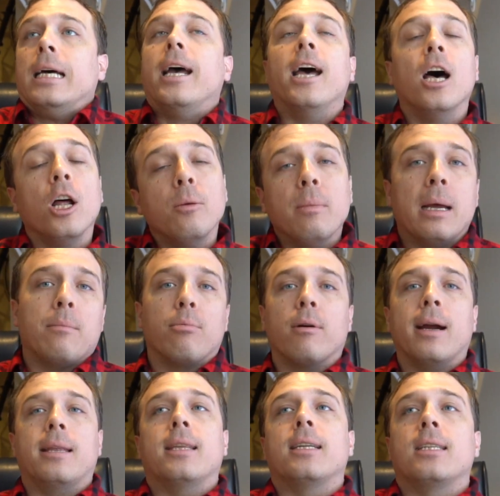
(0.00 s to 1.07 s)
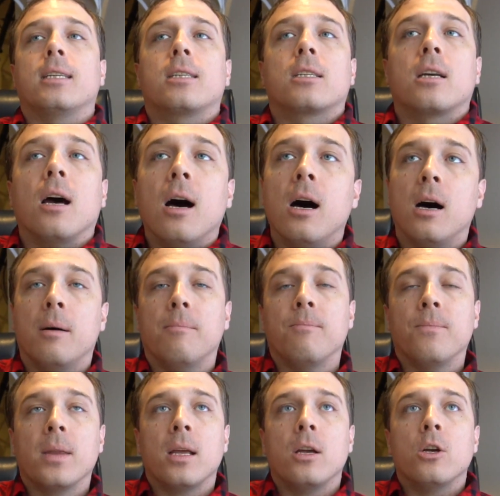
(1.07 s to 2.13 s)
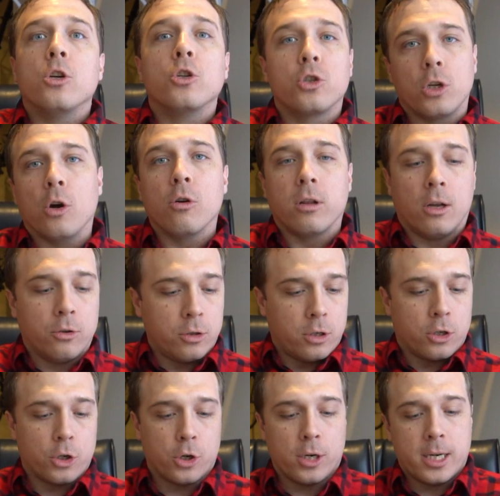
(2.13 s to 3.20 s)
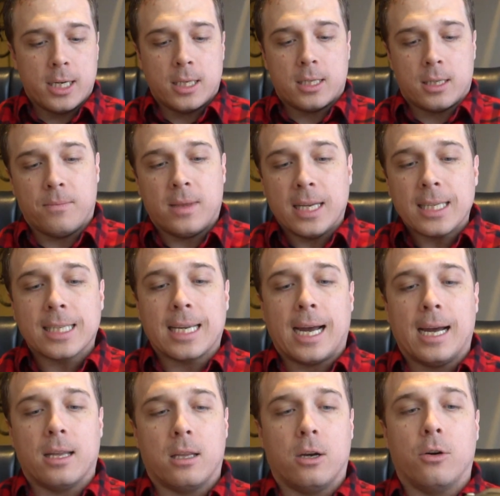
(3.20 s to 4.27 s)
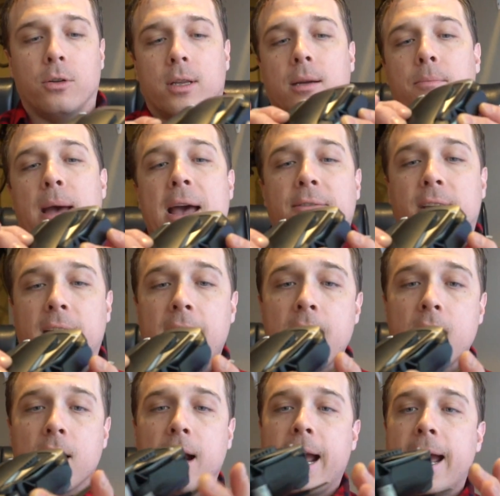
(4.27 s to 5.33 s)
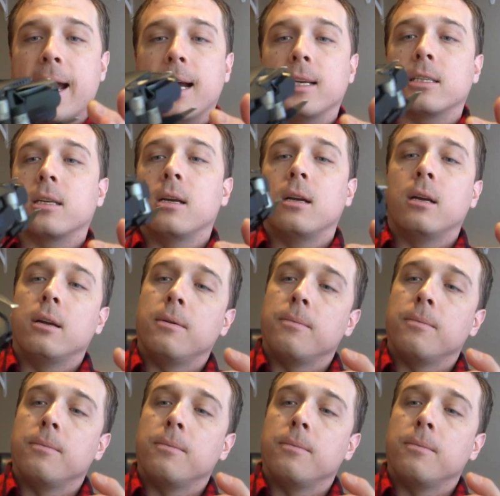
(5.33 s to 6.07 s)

held my breath as it's come so close to trees. This guy though, the Mavic Air, has